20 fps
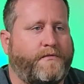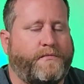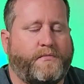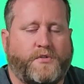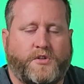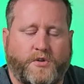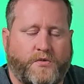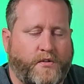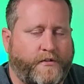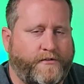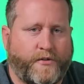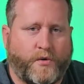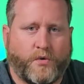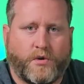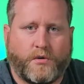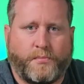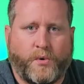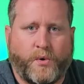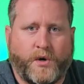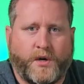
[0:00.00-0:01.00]
do the focal
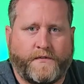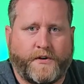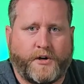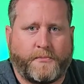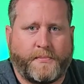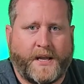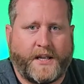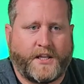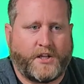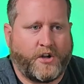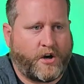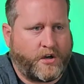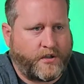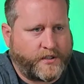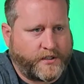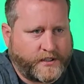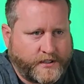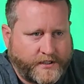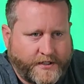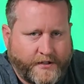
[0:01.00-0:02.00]
point of your backyard. This
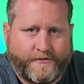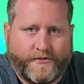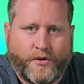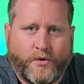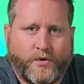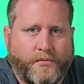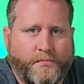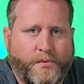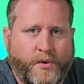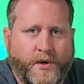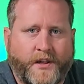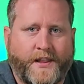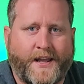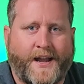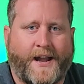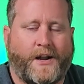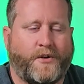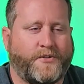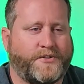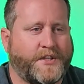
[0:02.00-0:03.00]
is the focal point of the
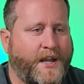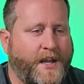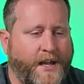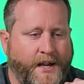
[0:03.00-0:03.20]
house.